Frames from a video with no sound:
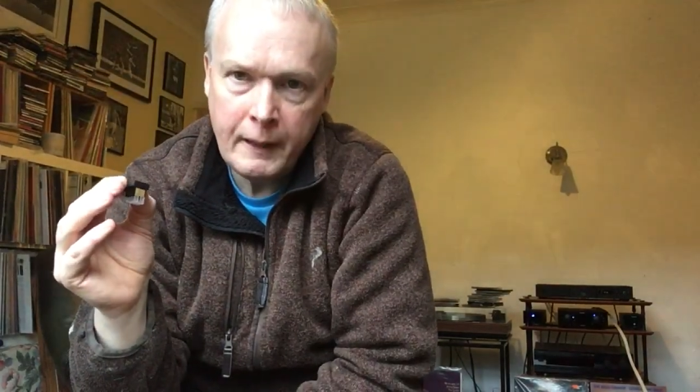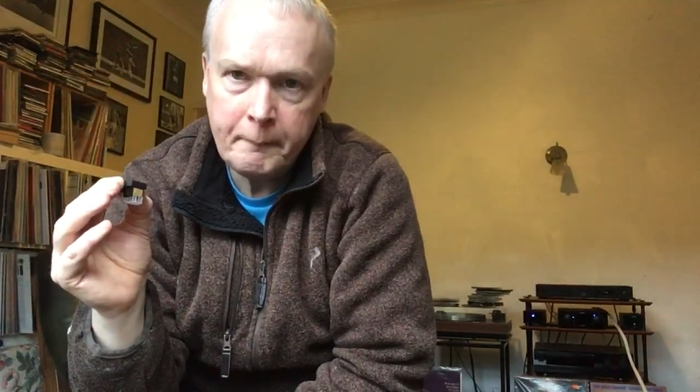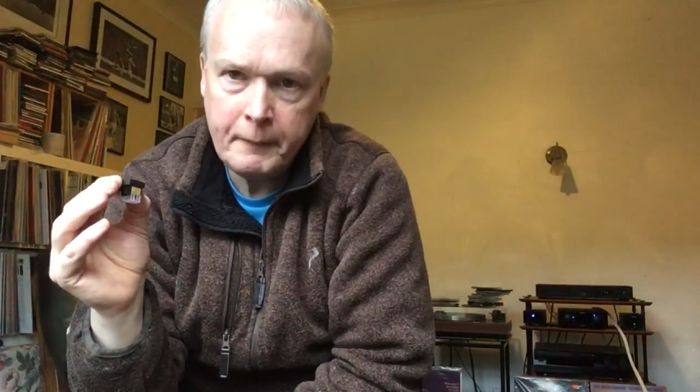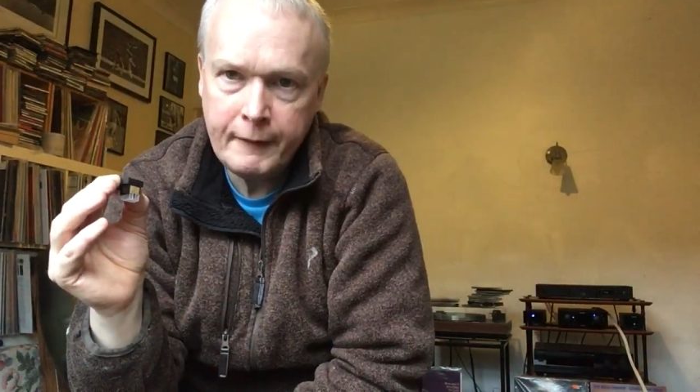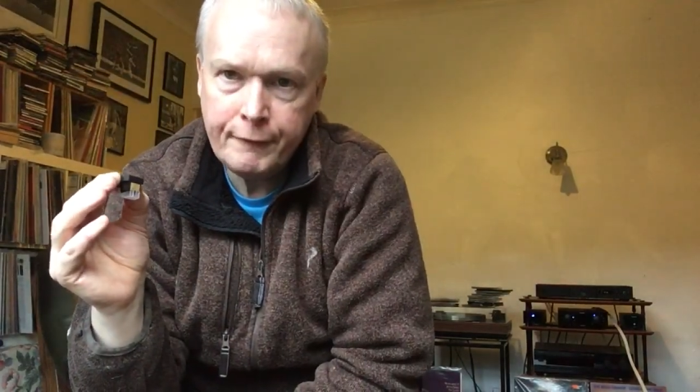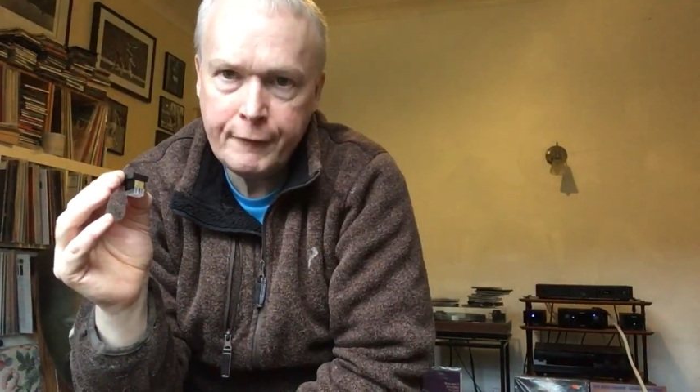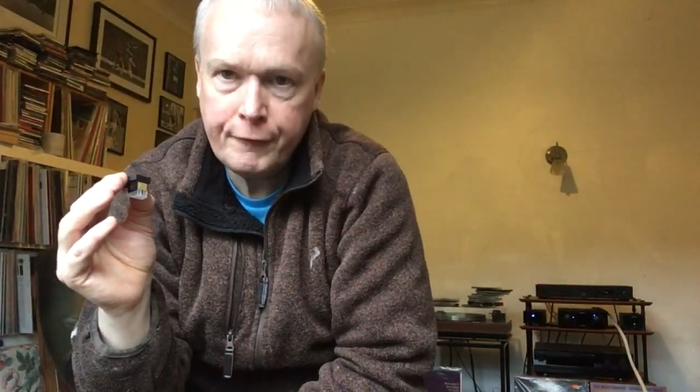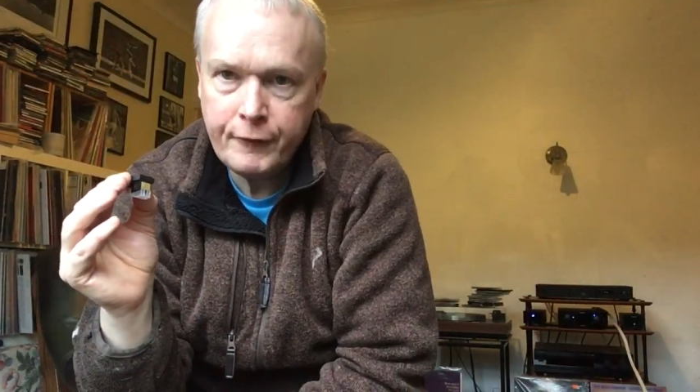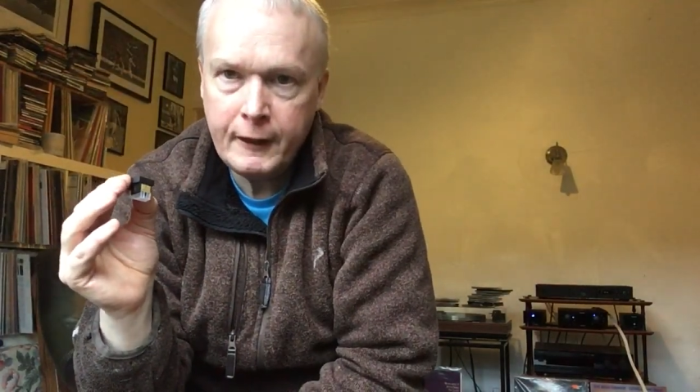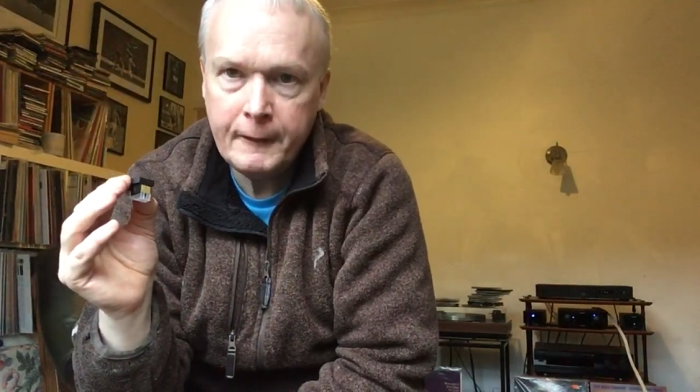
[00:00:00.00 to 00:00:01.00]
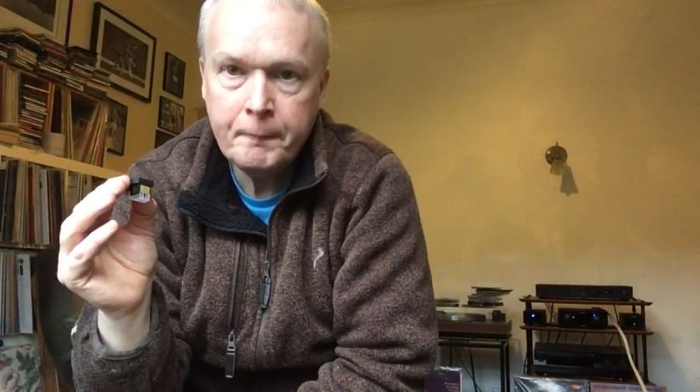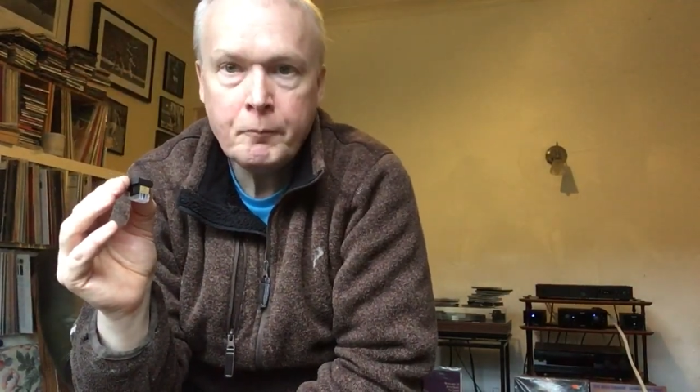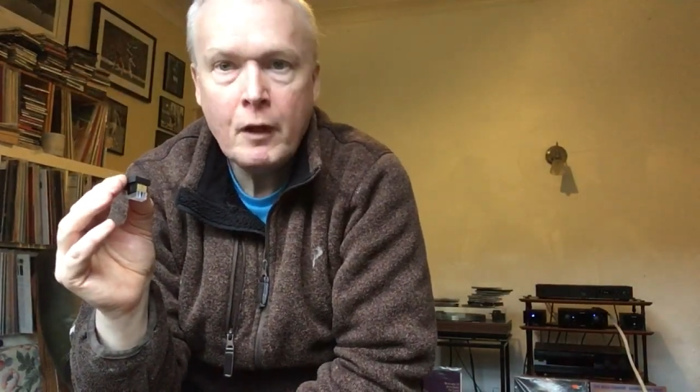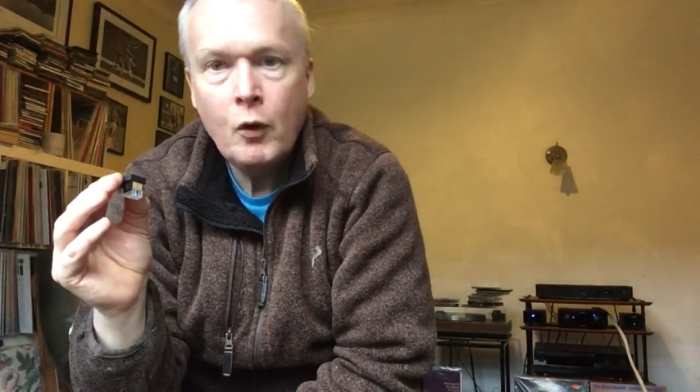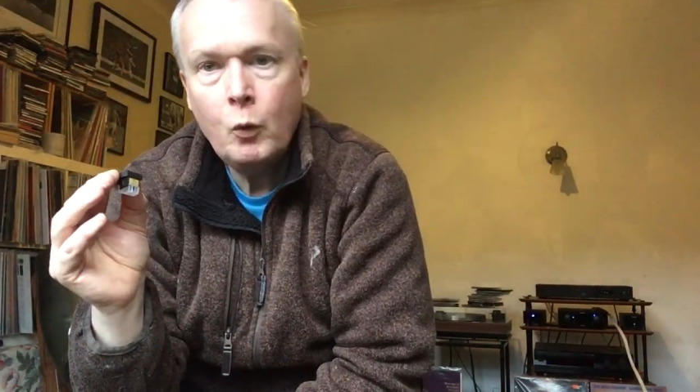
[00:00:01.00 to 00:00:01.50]
MP50
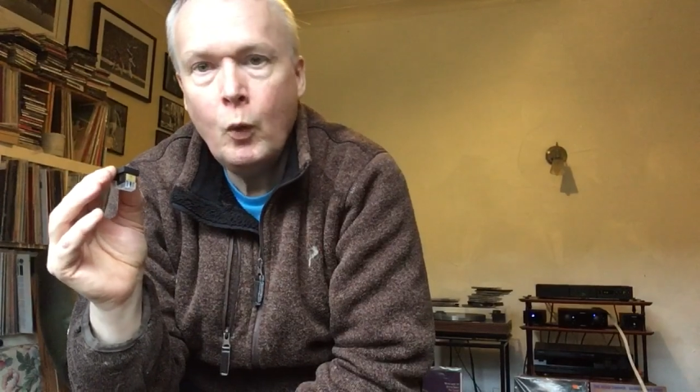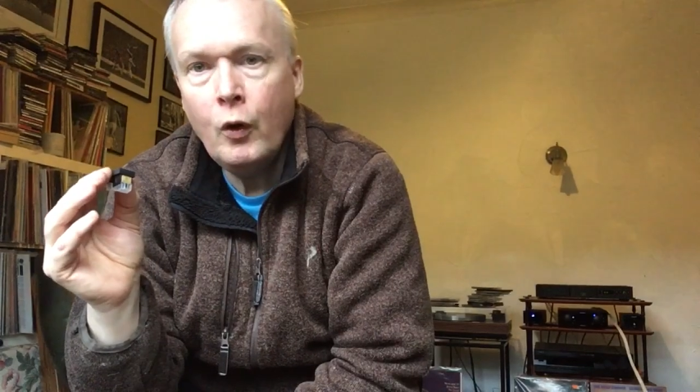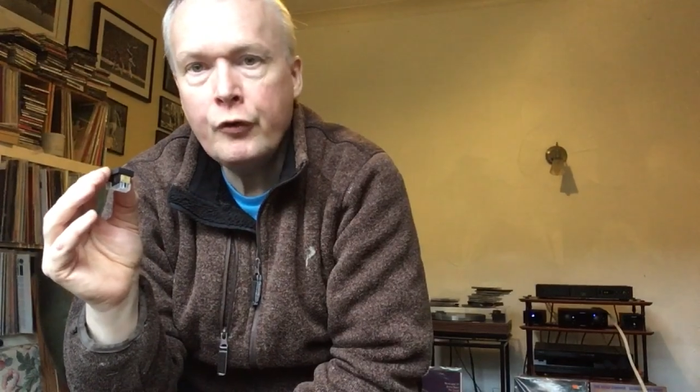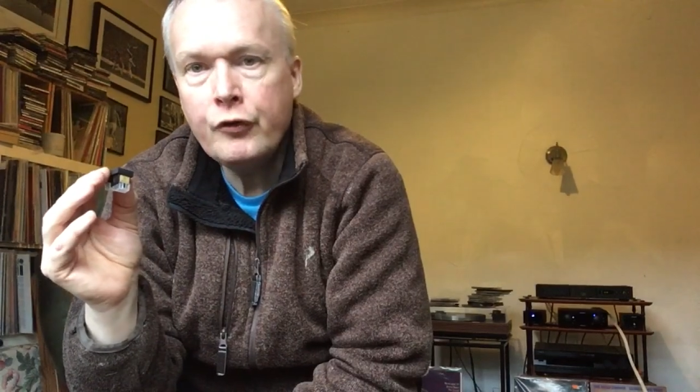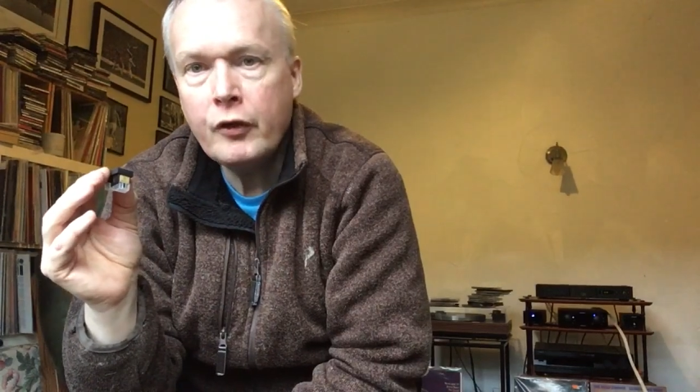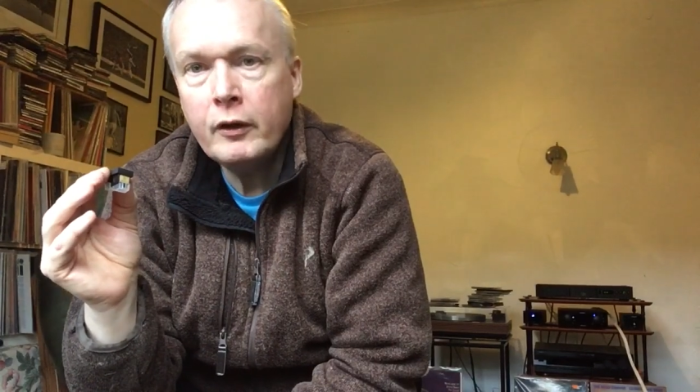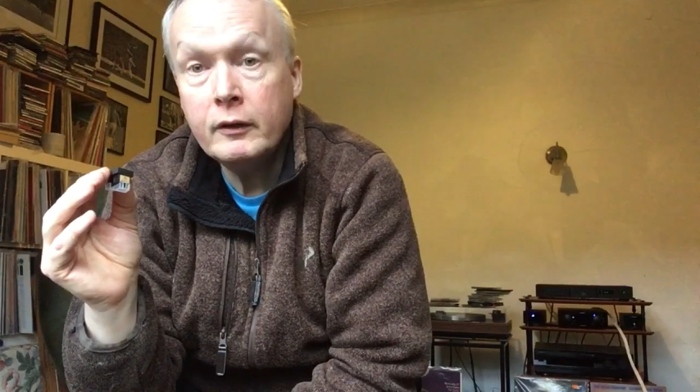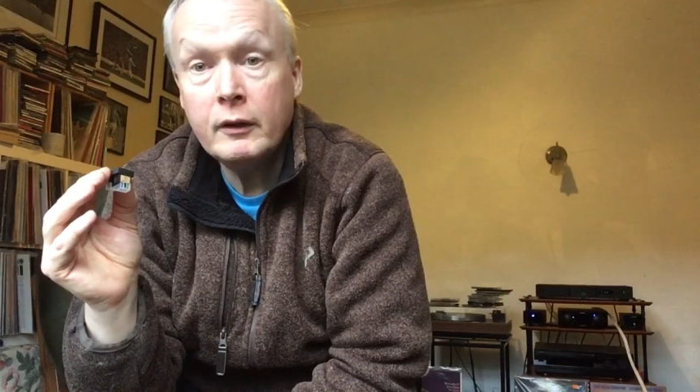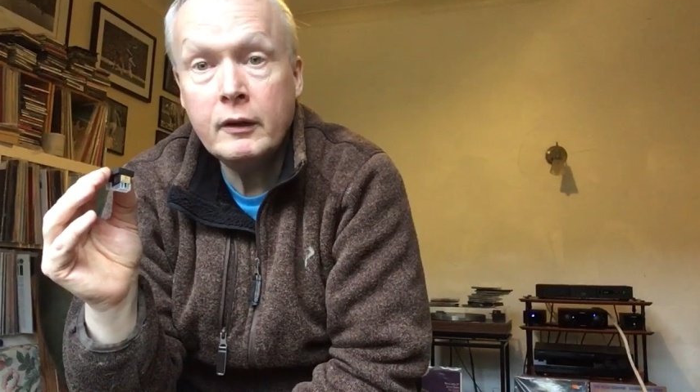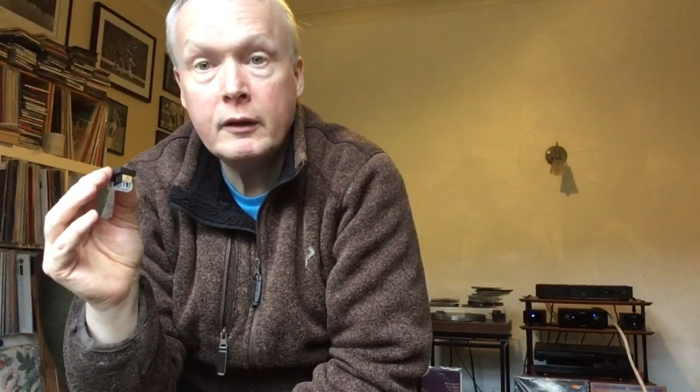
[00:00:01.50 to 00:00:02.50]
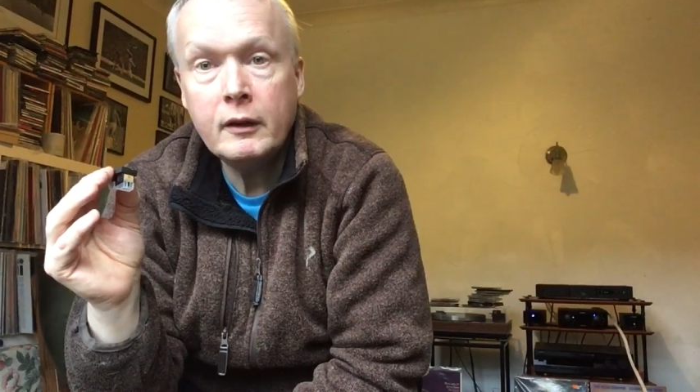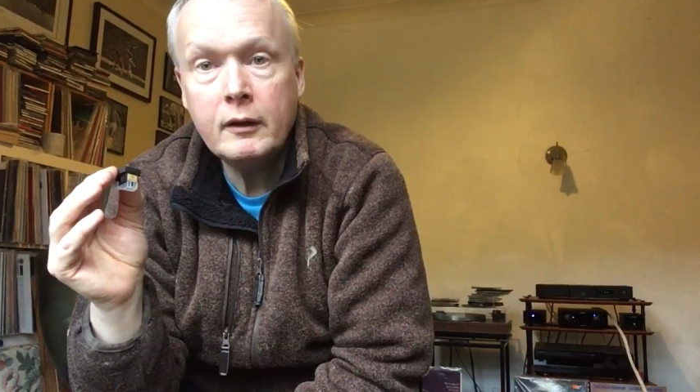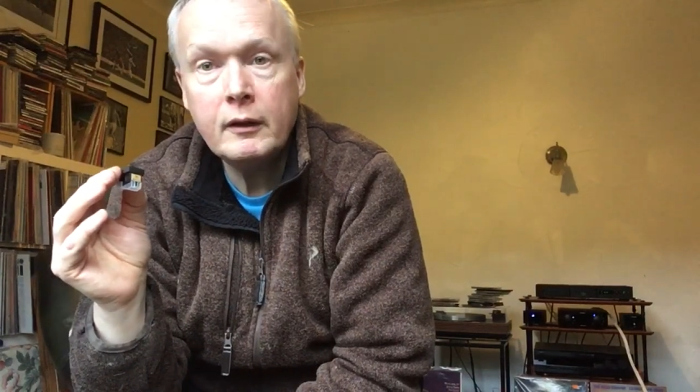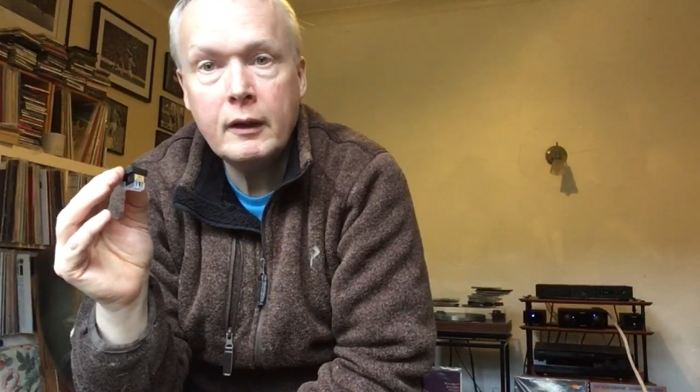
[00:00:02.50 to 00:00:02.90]
was a